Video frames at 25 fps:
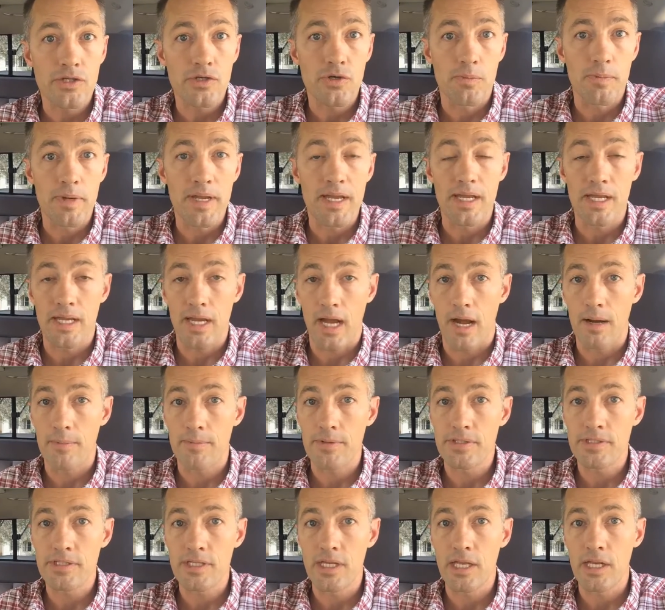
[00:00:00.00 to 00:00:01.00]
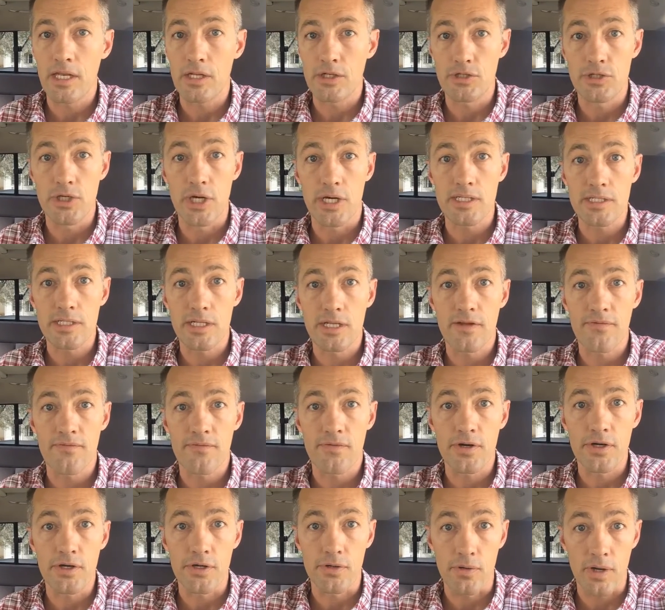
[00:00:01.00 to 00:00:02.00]
you're being compensated justly
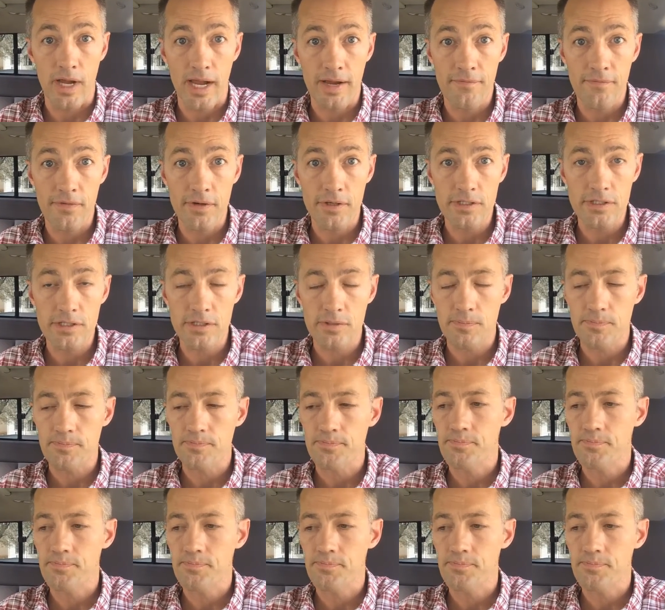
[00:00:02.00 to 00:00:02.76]
for your efforts.